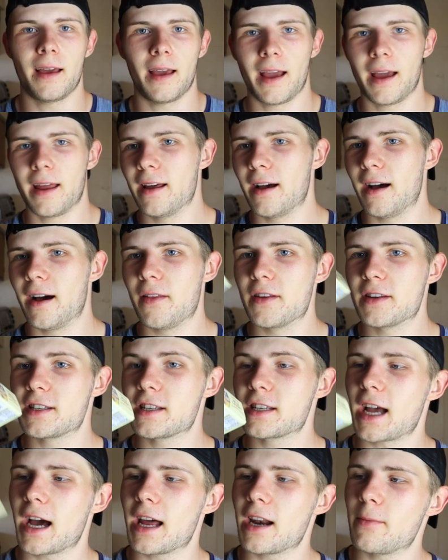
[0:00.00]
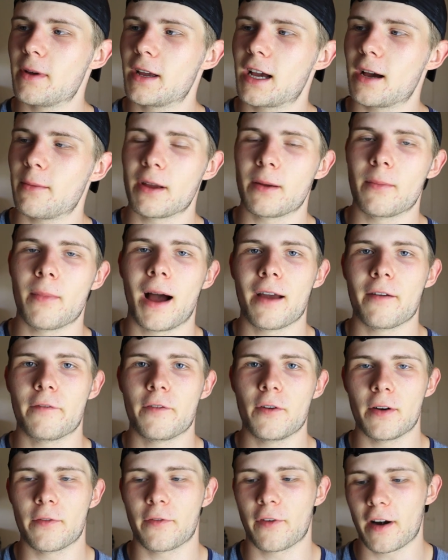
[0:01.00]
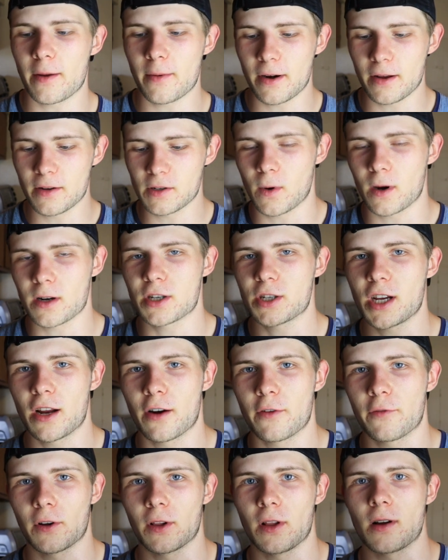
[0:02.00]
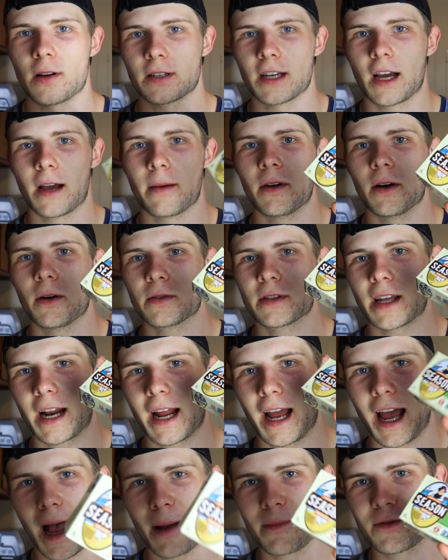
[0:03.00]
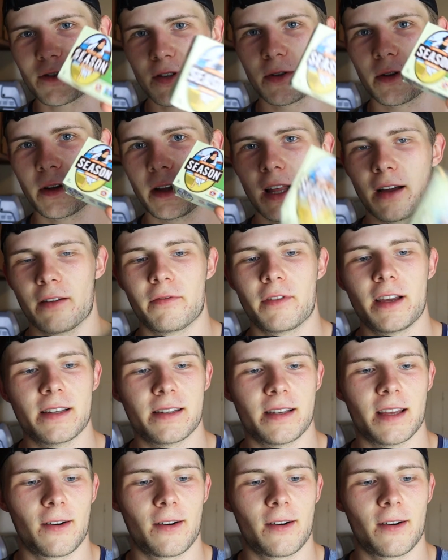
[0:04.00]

And this is kind of becoming my food. For anybody who's watched the channel for a long time knows that I absolutely love these.